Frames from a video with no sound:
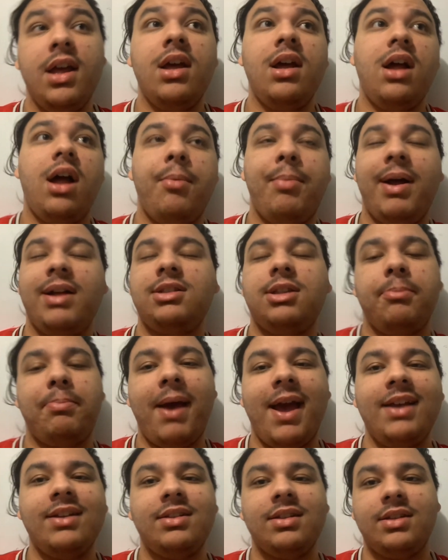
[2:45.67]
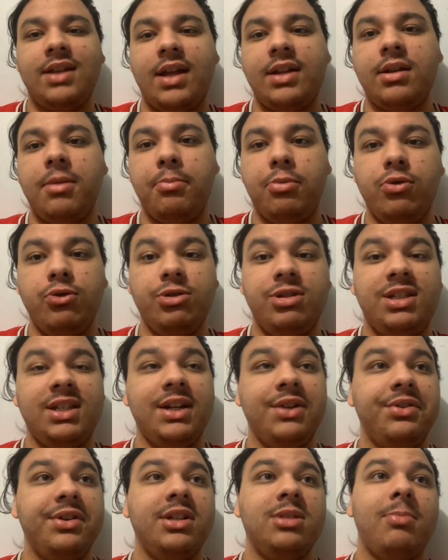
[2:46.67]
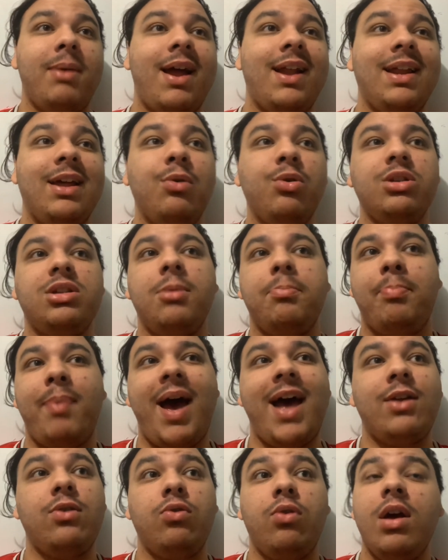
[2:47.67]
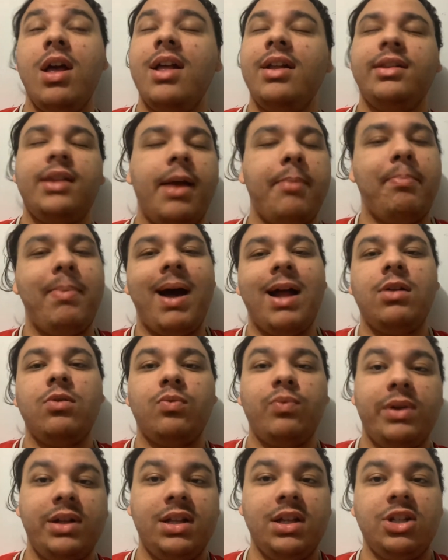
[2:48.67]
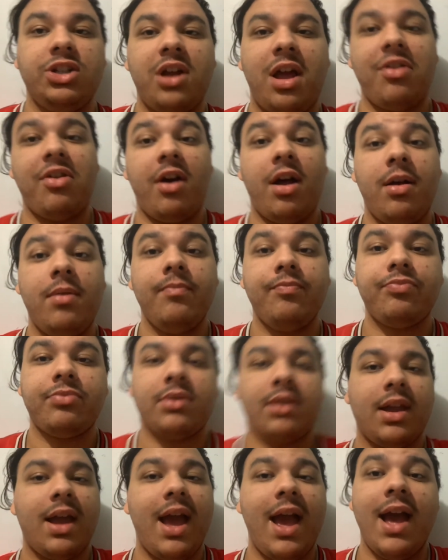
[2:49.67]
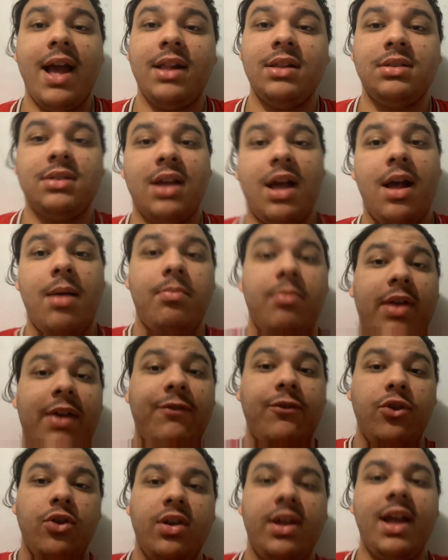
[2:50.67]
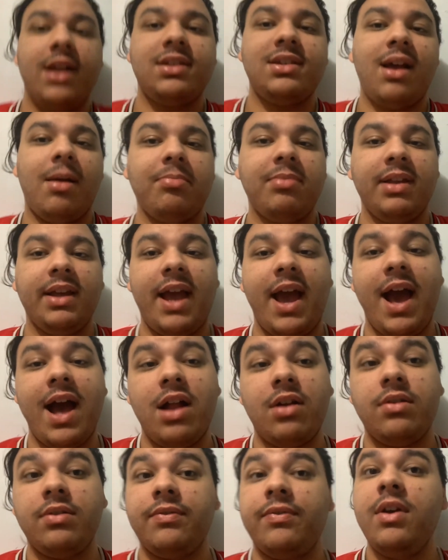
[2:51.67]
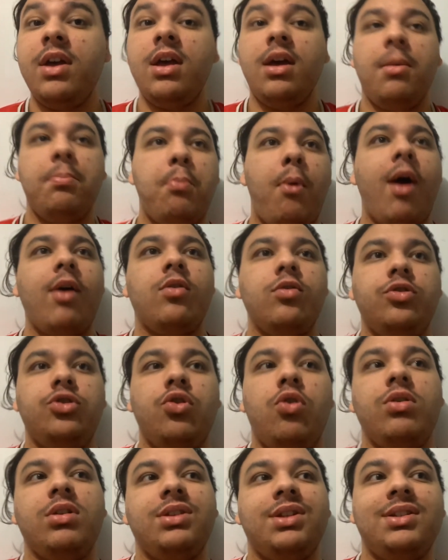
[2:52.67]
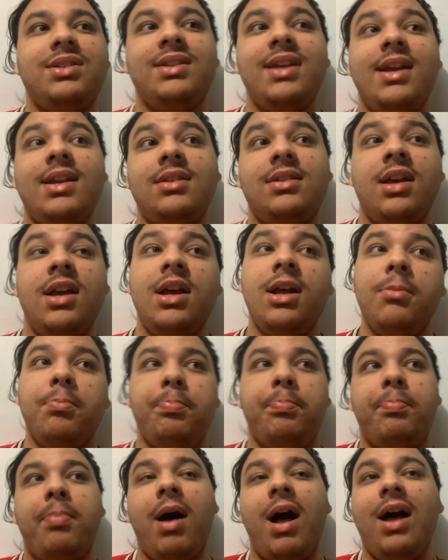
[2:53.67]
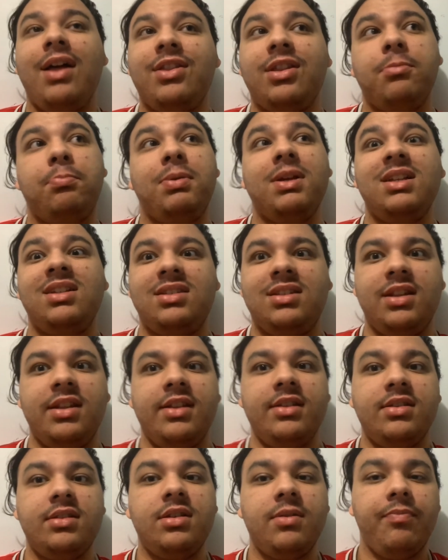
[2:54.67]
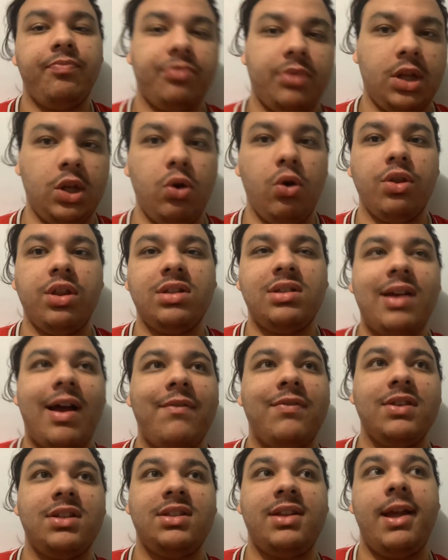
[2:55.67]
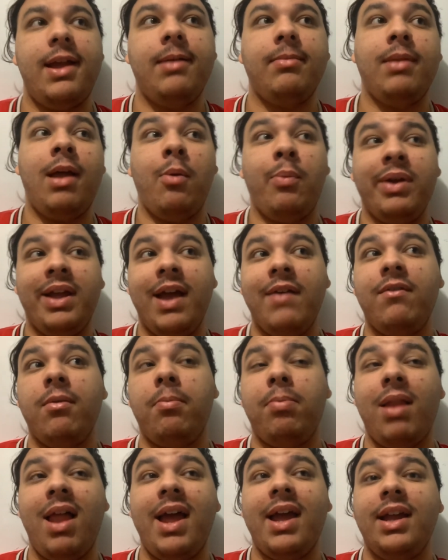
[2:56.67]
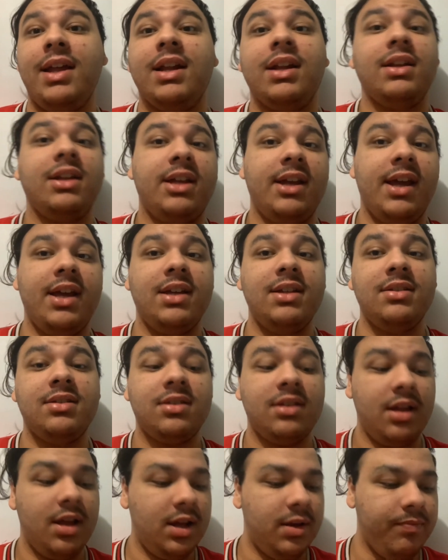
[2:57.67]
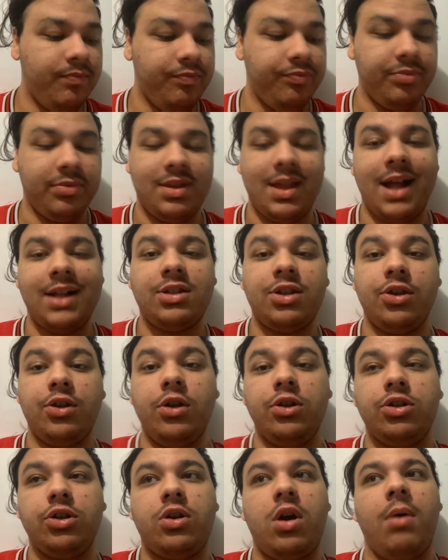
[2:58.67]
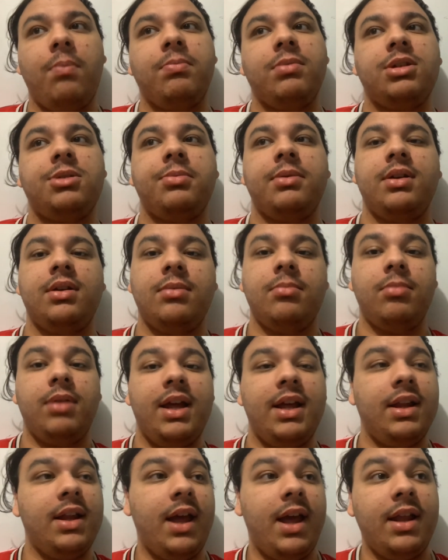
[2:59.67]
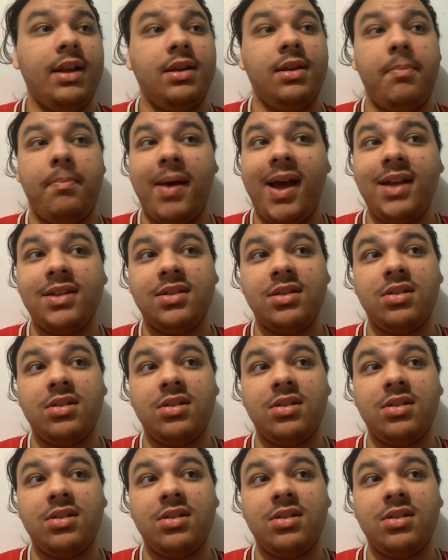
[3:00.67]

about the Pacers and the Bulls series, man. It was a battle. They battled with each other. And if you get something out of Michael Jordan that says, bar the Pistons, you're the toughest team that we ever played in the East, that's a huge accomplishment in the Pacers'